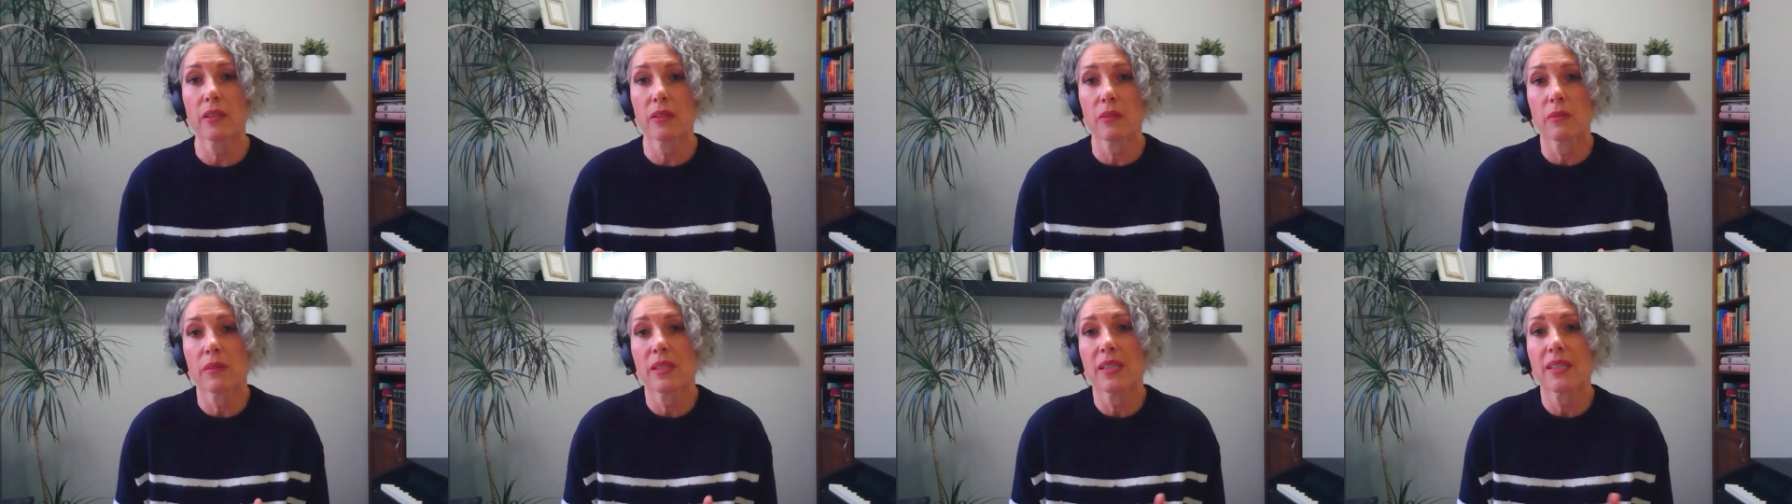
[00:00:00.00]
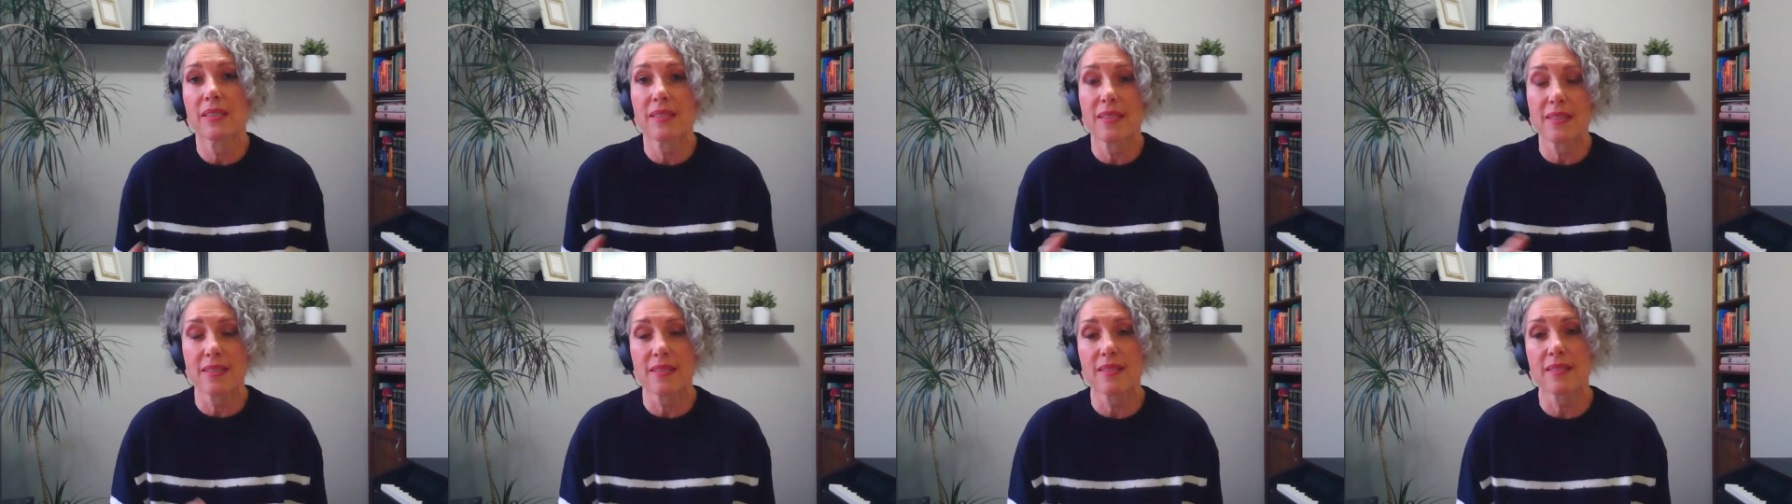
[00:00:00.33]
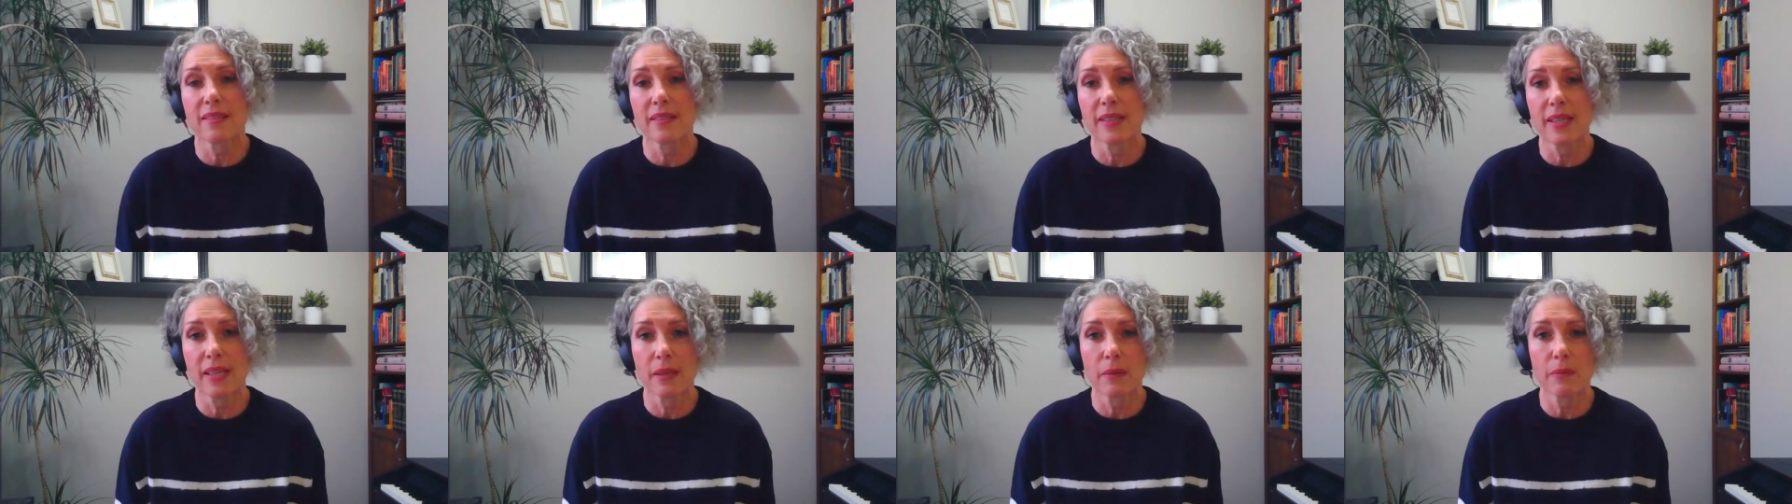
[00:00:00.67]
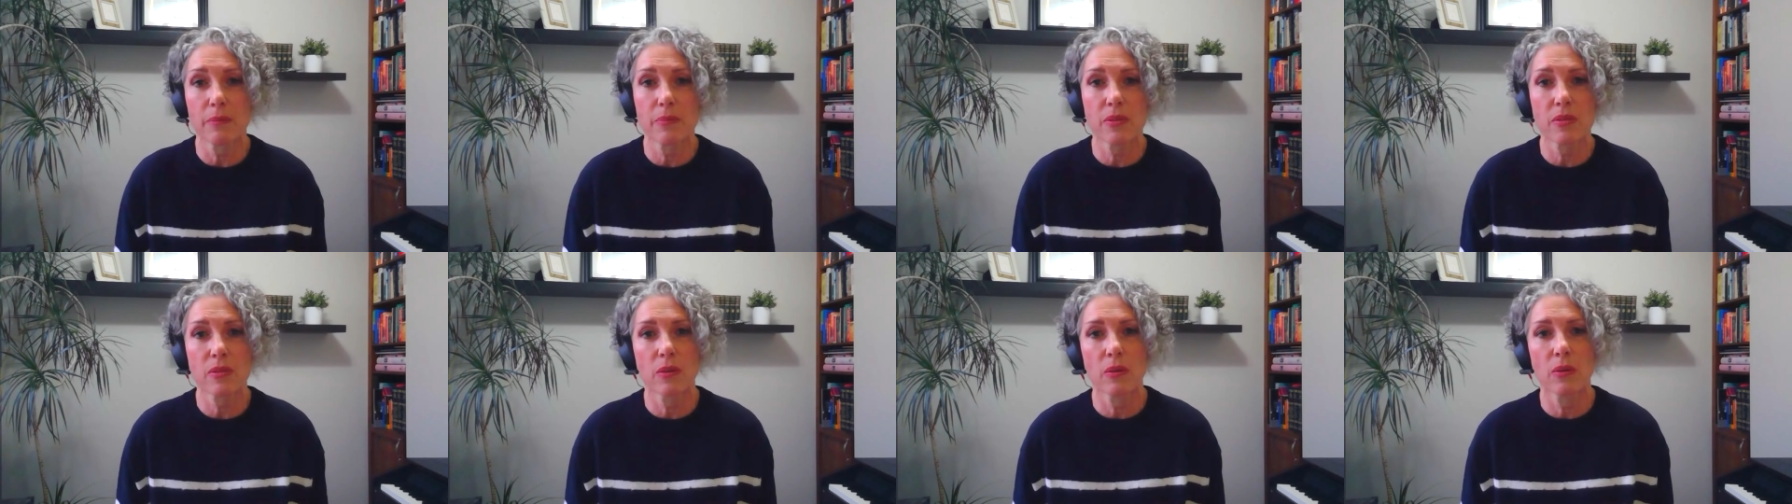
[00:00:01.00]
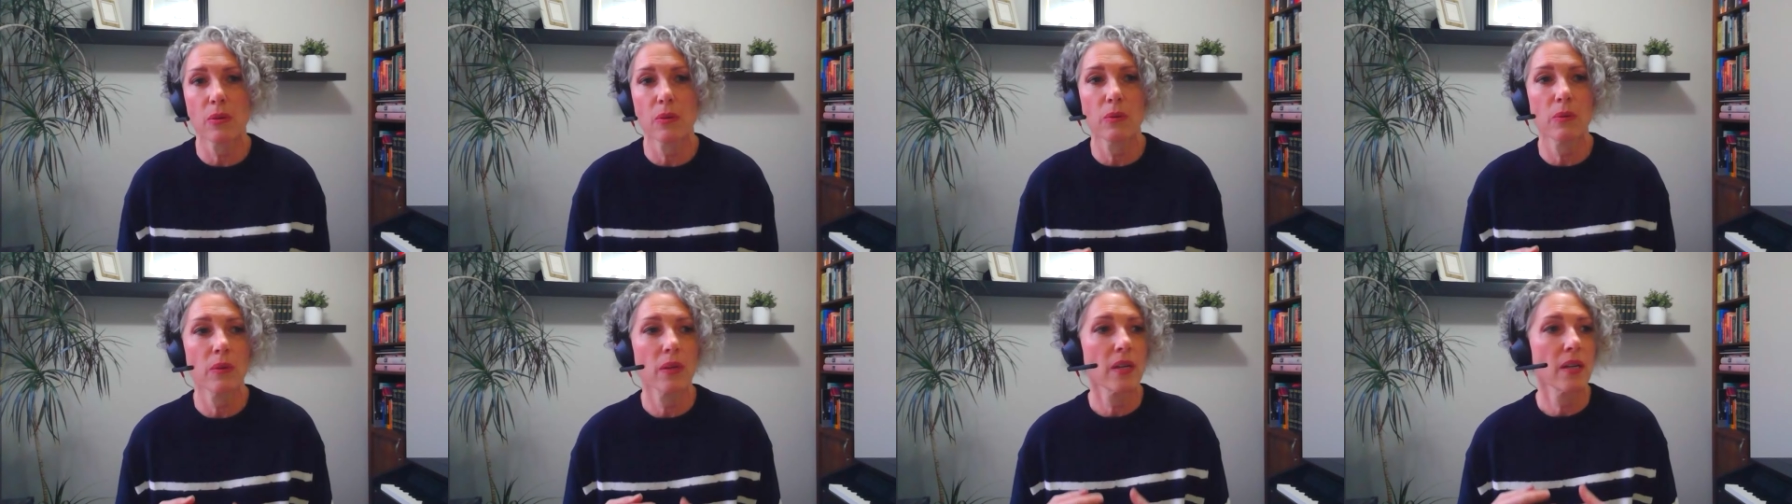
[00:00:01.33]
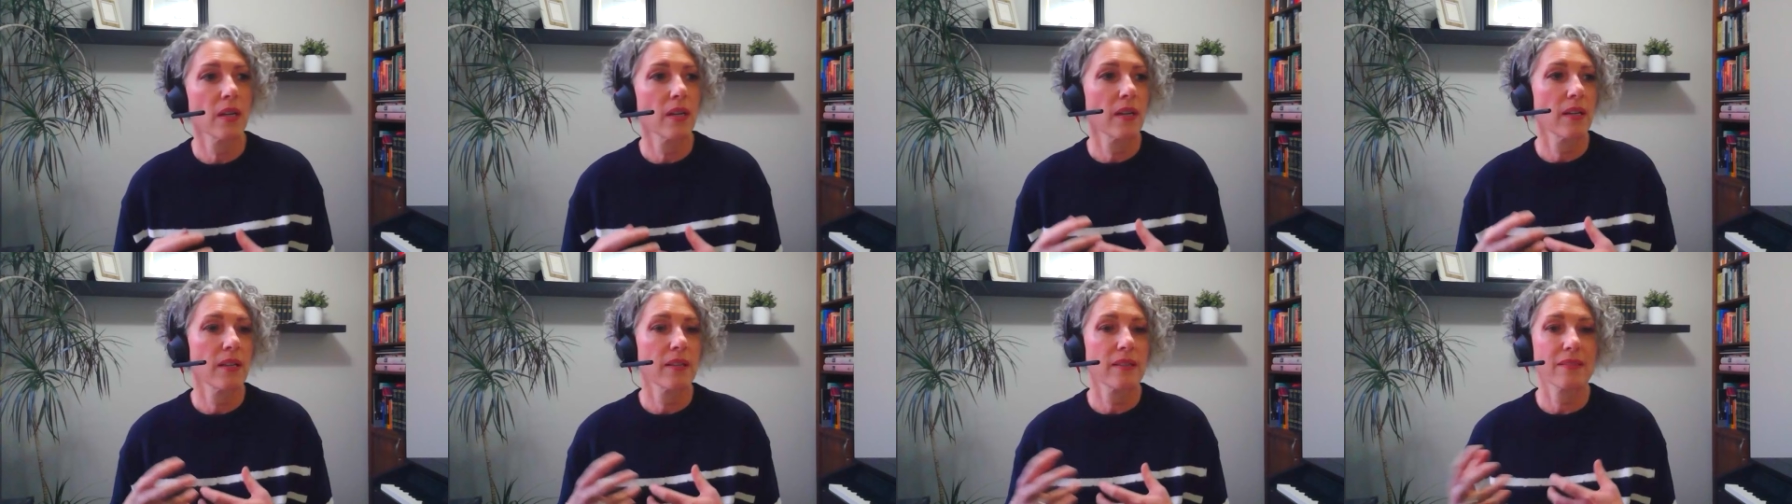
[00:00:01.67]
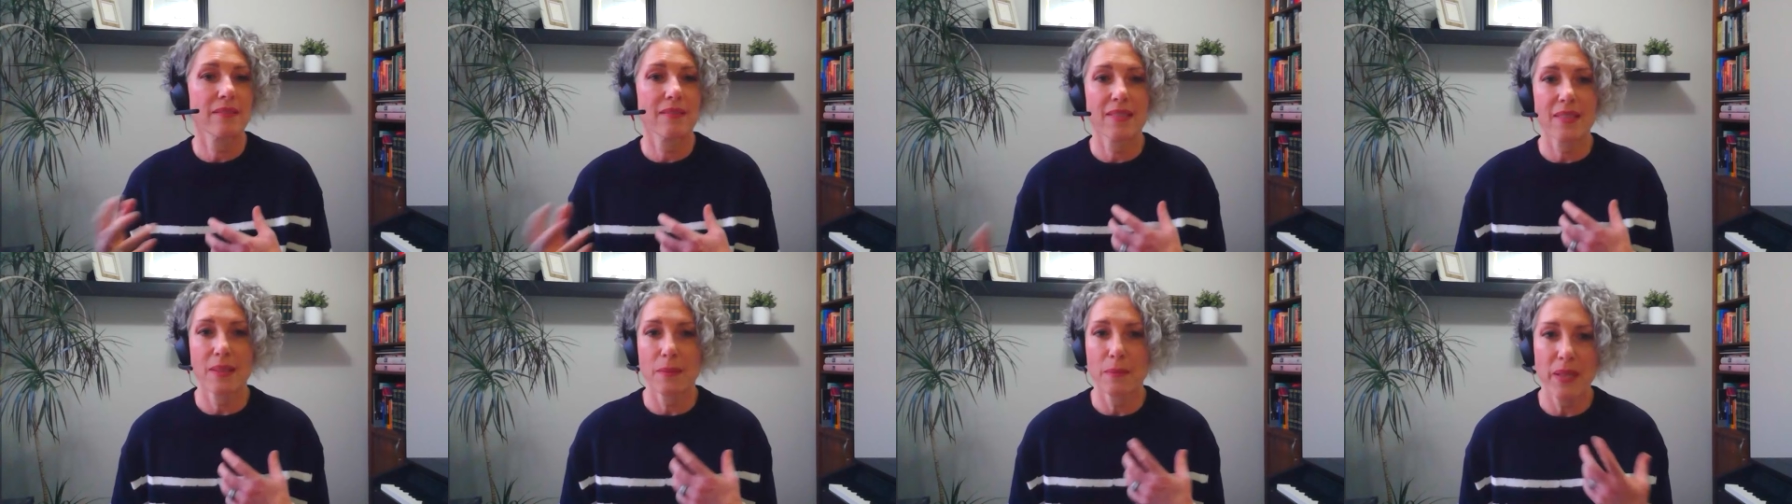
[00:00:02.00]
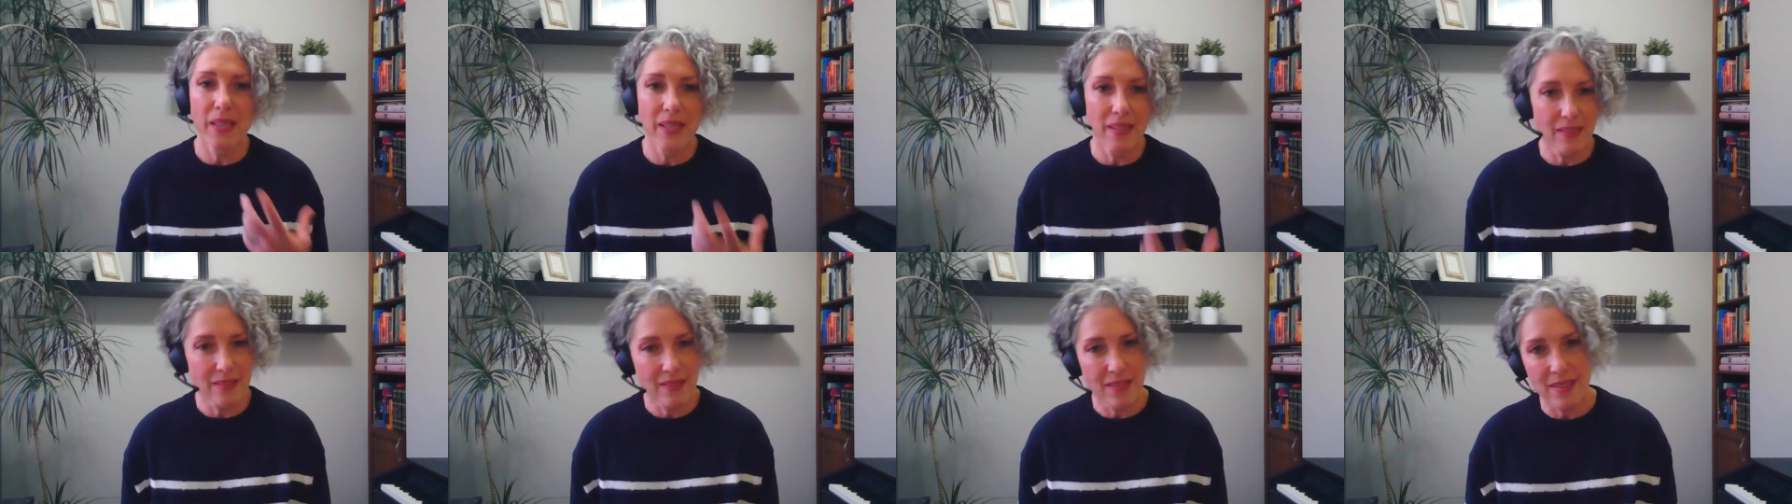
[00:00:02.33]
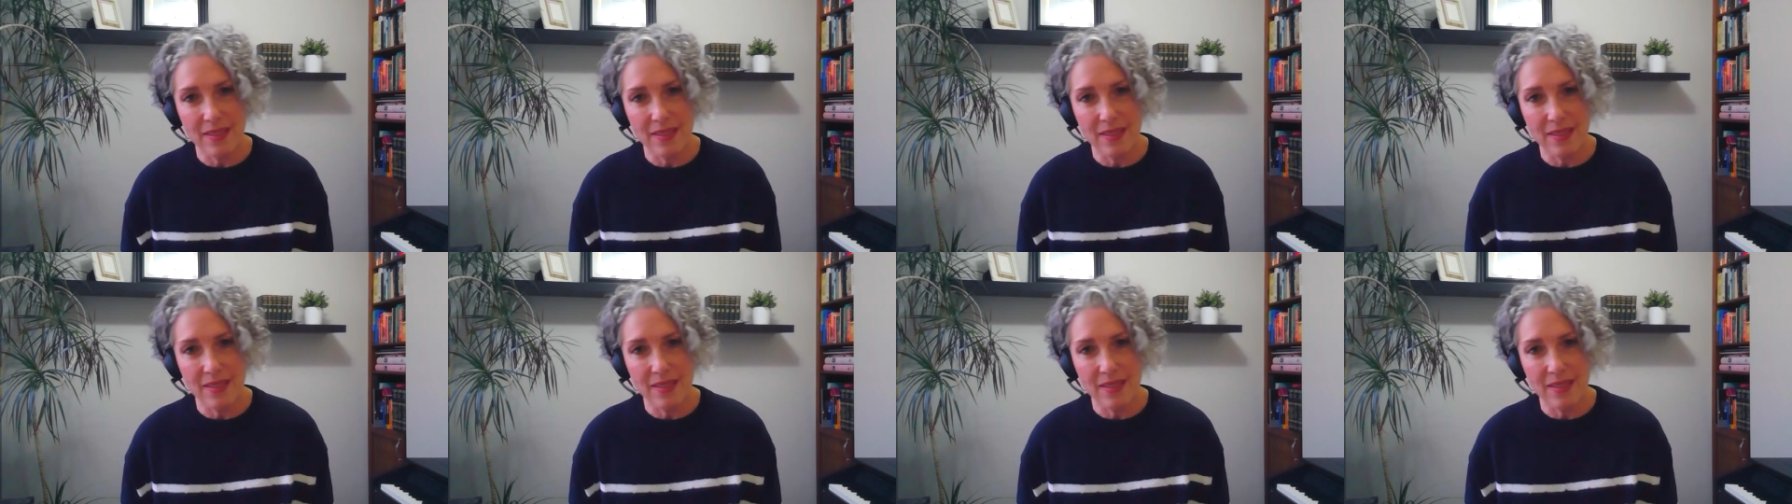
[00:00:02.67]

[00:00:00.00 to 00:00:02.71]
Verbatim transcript: You need to sleep. So somebody else